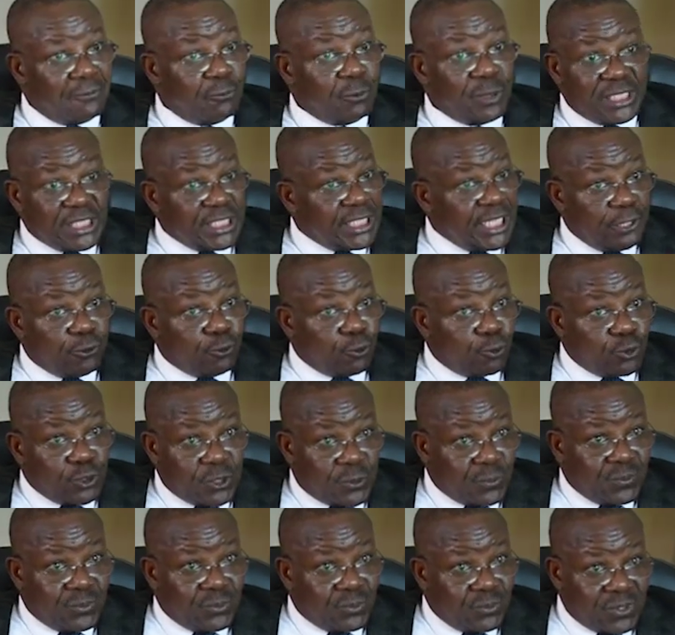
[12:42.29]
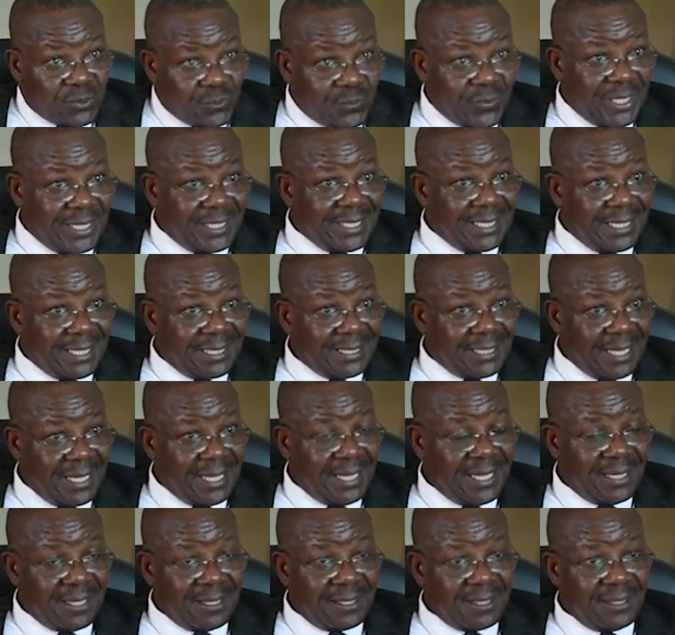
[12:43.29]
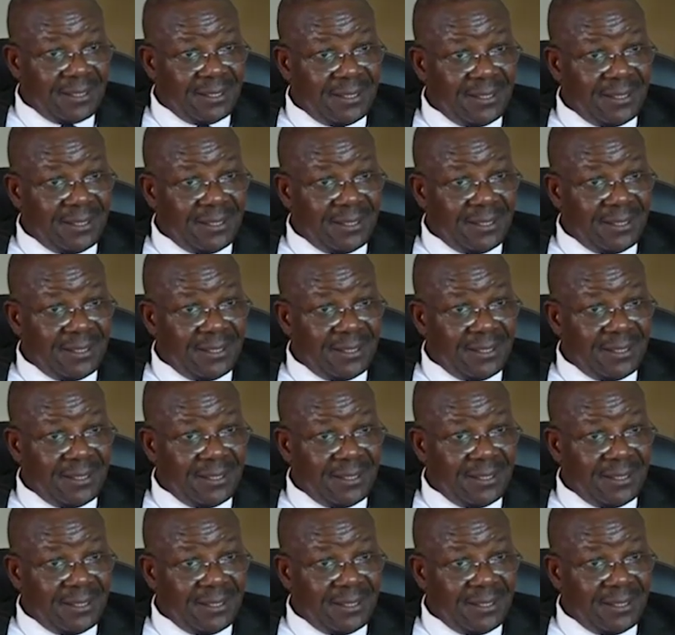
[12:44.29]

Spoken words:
which they don't spend again.